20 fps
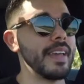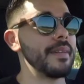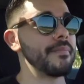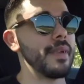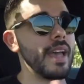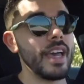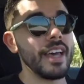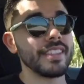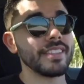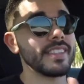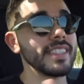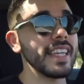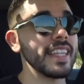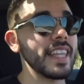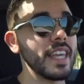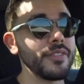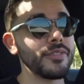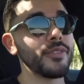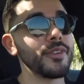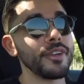
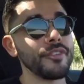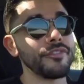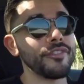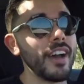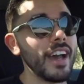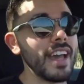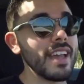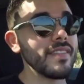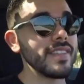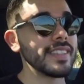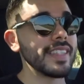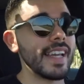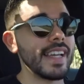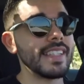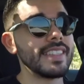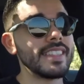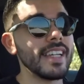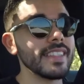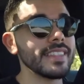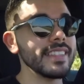CLA 45 is that
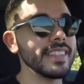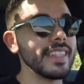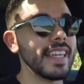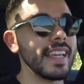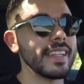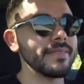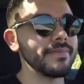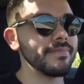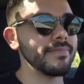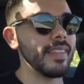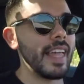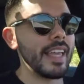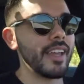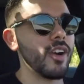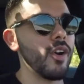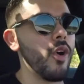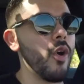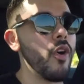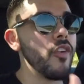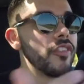it doesn't get like
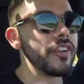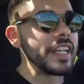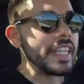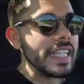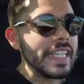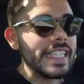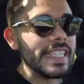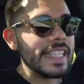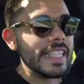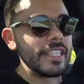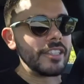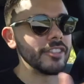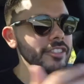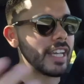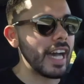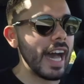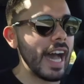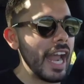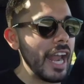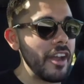overheated or
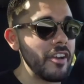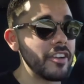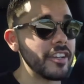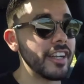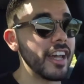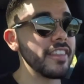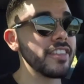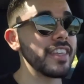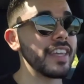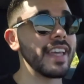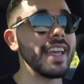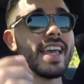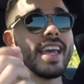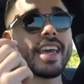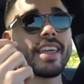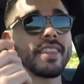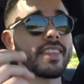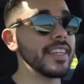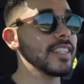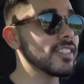tired or nothing.
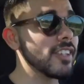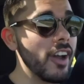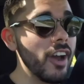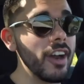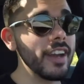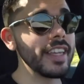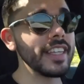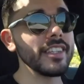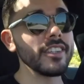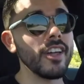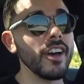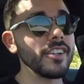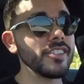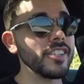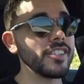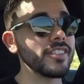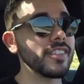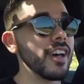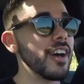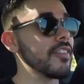This car can launch
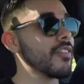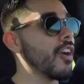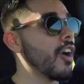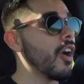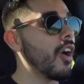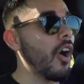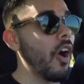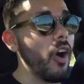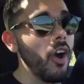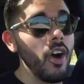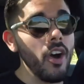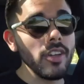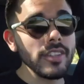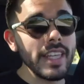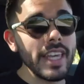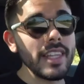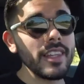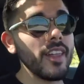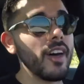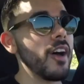itself all
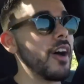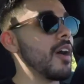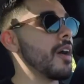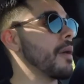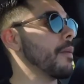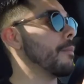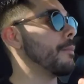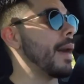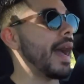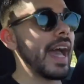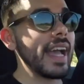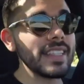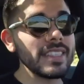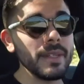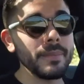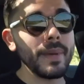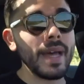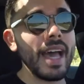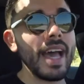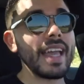day long, back to
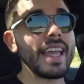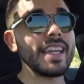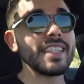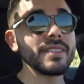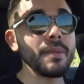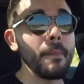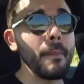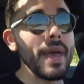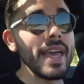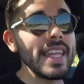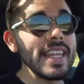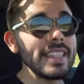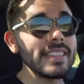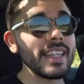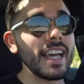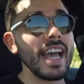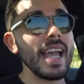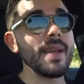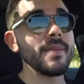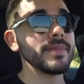back, as many
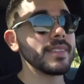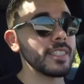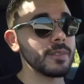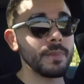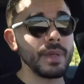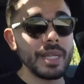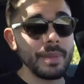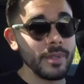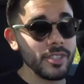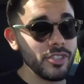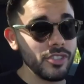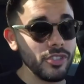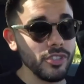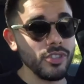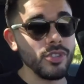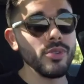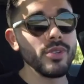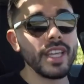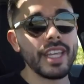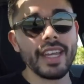times as pretty much
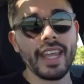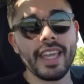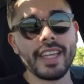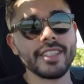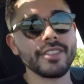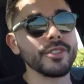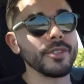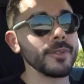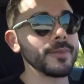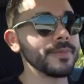you can handle.